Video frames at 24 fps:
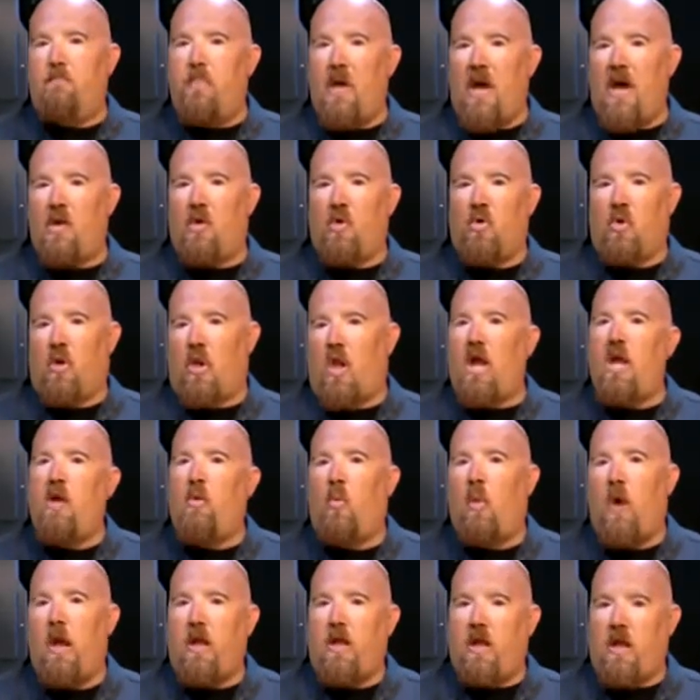better
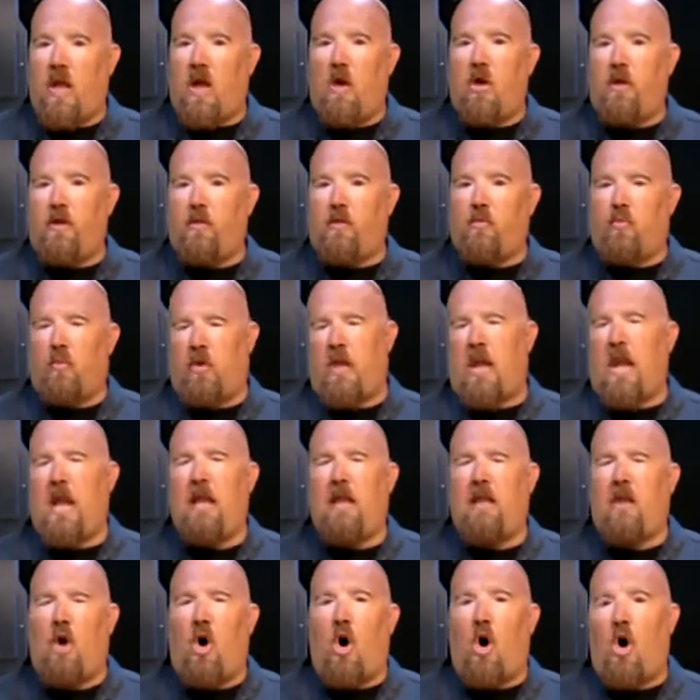lightweight carry
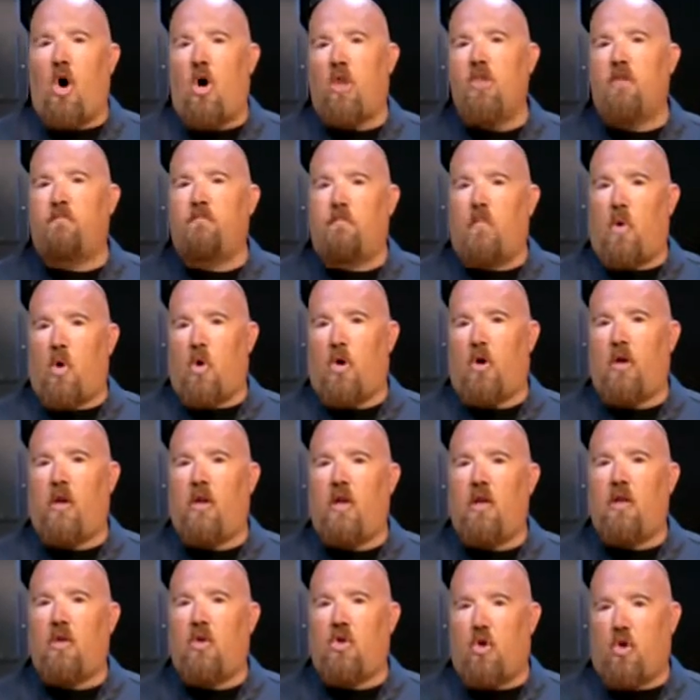380 on the
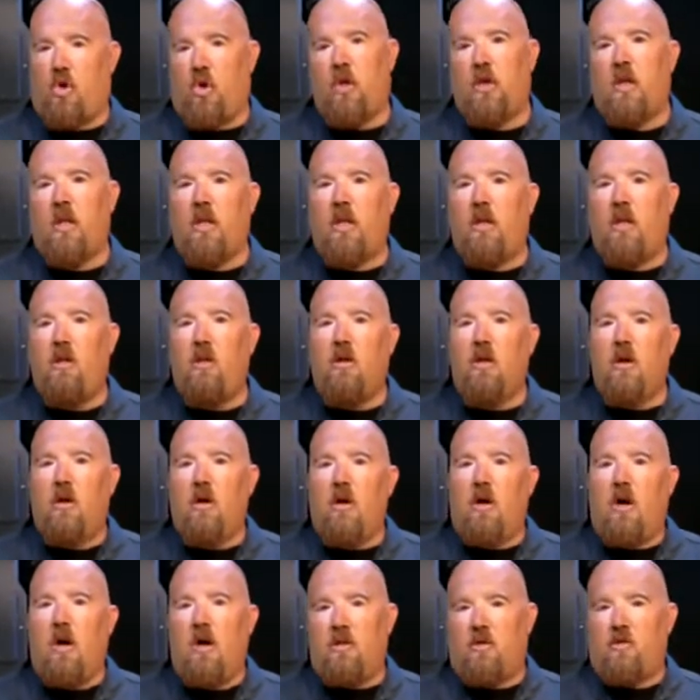market currently
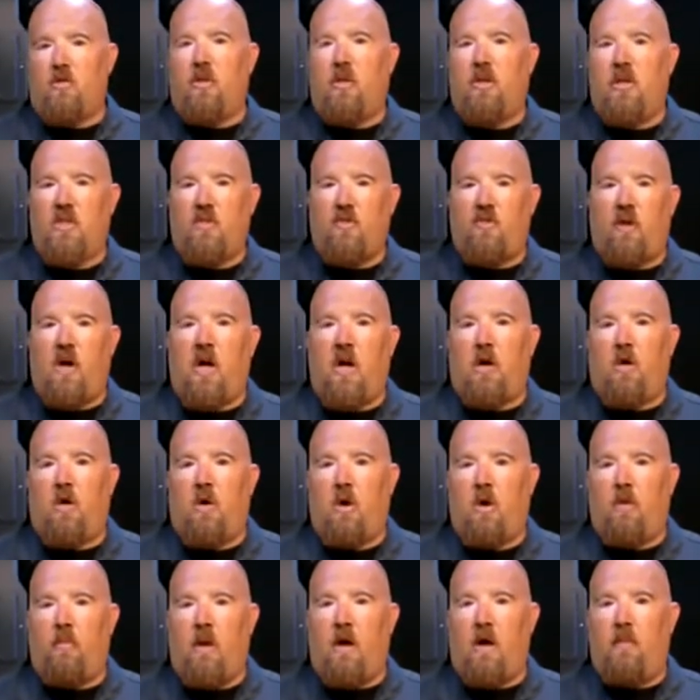other than this
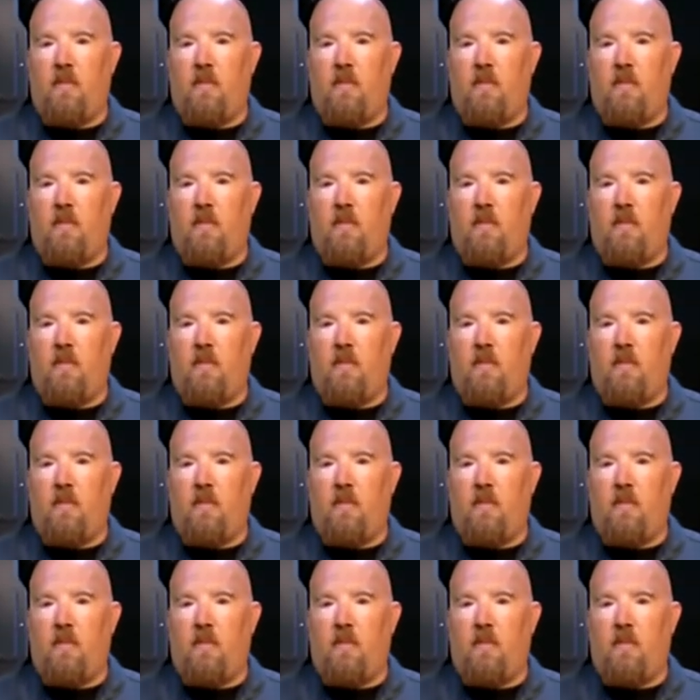firearm.